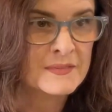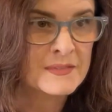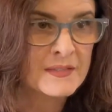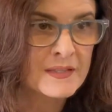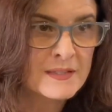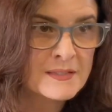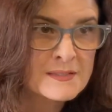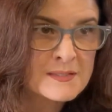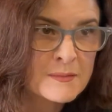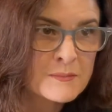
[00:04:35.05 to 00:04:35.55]

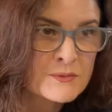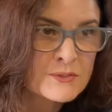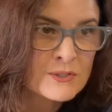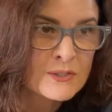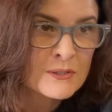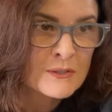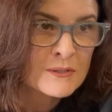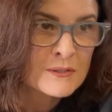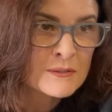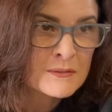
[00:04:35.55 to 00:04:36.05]
Kids, I'm
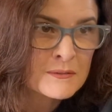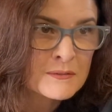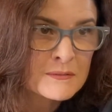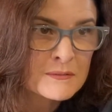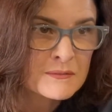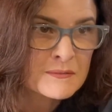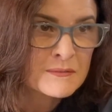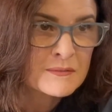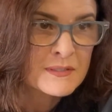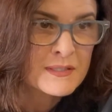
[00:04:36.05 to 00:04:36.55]
sure,
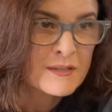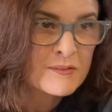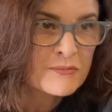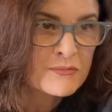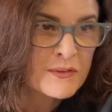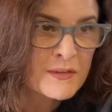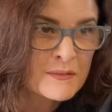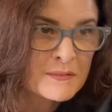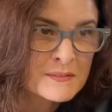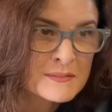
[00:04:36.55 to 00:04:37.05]
would have
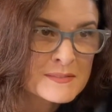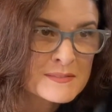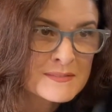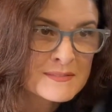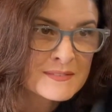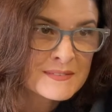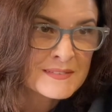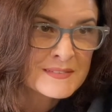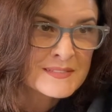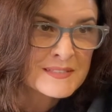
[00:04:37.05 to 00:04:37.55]
fun,
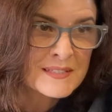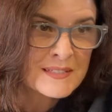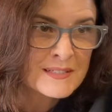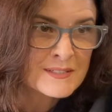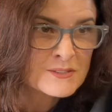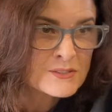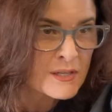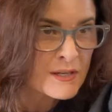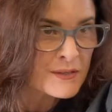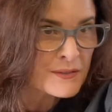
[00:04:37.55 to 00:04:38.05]

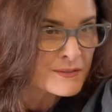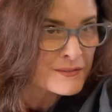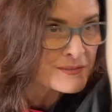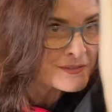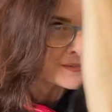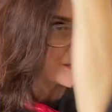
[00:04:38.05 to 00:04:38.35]
teenage daughters.